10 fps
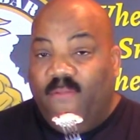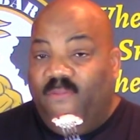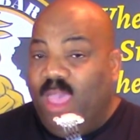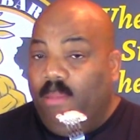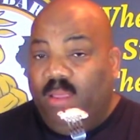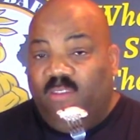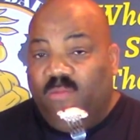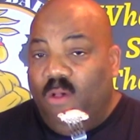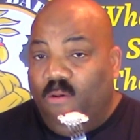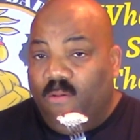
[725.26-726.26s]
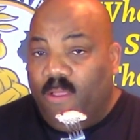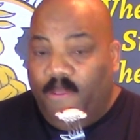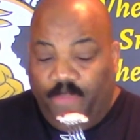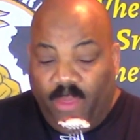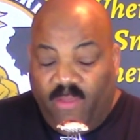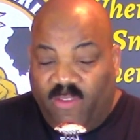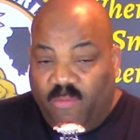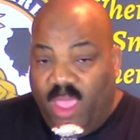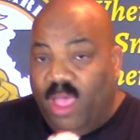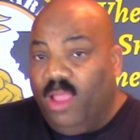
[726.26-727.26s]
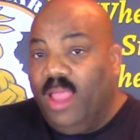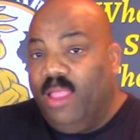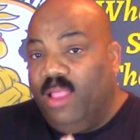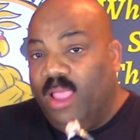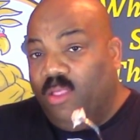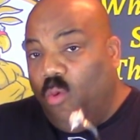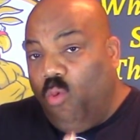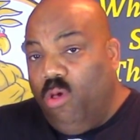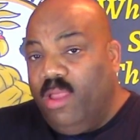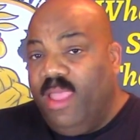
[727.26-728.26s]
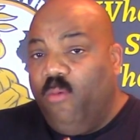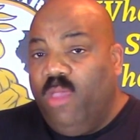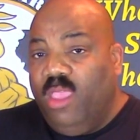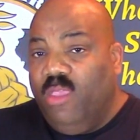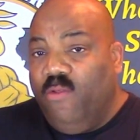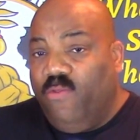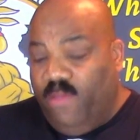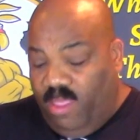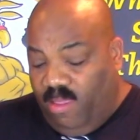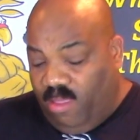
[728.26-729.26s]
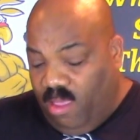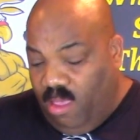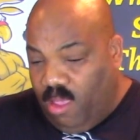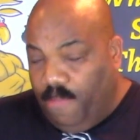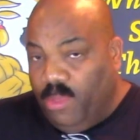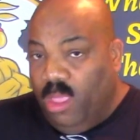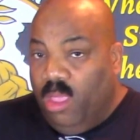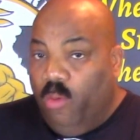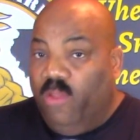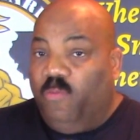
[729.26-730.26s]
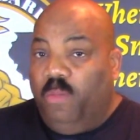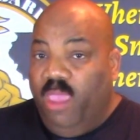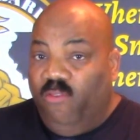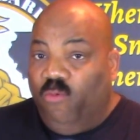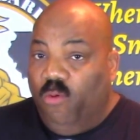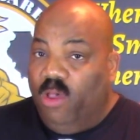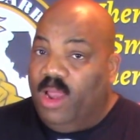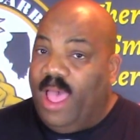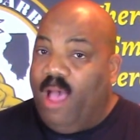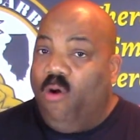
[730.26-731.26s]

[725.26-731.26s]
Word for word: Got a fabulous smoke smell. Now, like the wood that we use for this cook was peach wood.